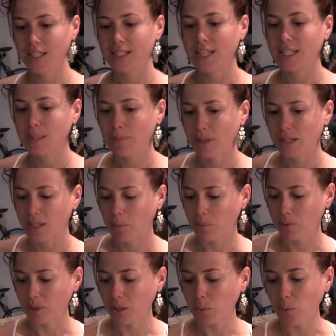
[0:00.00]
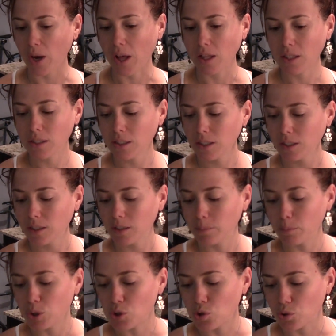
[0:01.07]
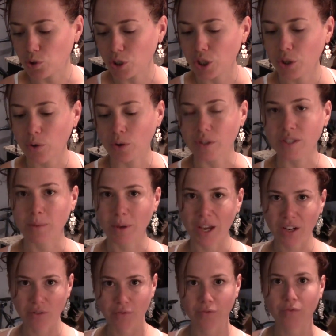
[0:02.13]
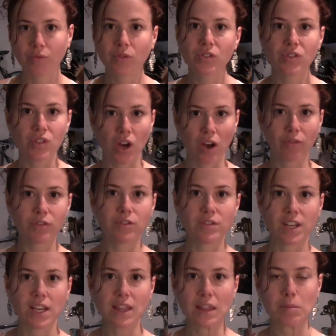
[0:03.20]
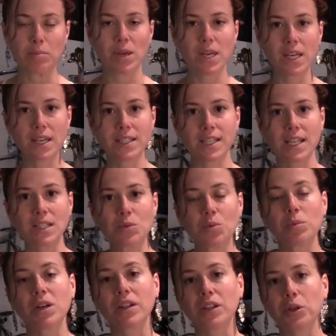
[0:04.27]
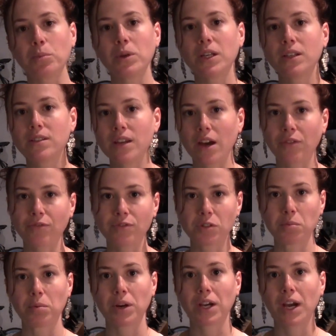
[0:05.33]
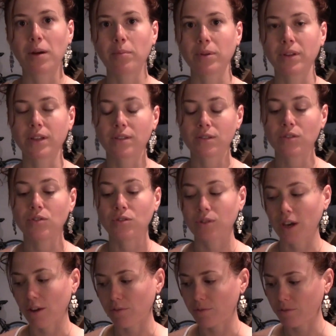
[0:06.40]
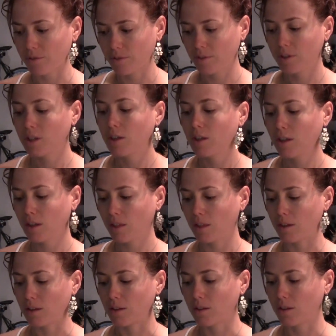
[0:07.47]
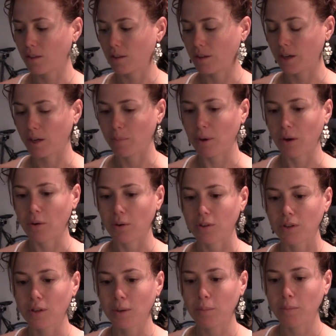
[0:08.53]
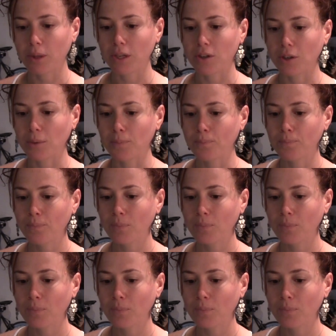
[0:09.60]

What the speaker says: Dates blend up really well. Medjool or some kind of soft date. The baking dates will be a little bit tough to break up unless you do have the high-powered blender.